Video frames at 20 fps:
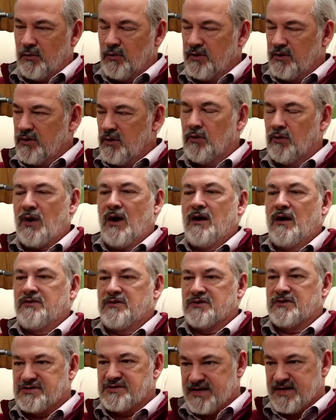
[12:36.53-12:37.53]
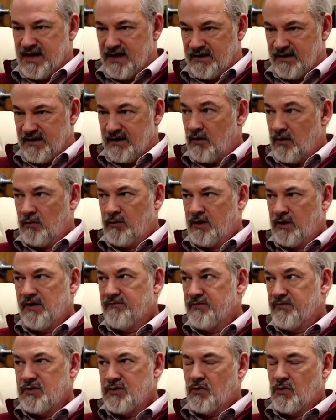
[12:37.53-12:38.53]
or your understanding or
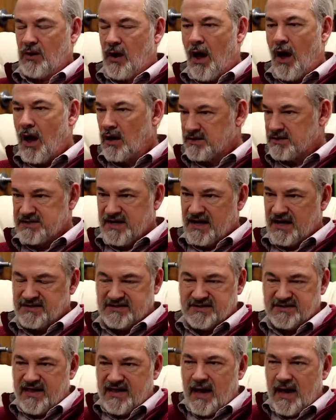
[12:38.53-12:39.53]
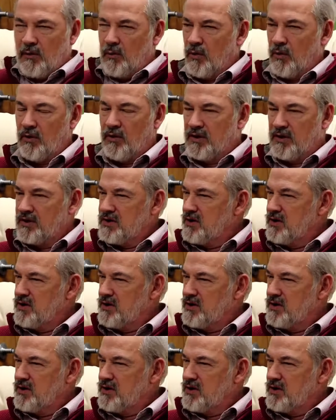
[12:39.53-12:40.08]
even your context to that word,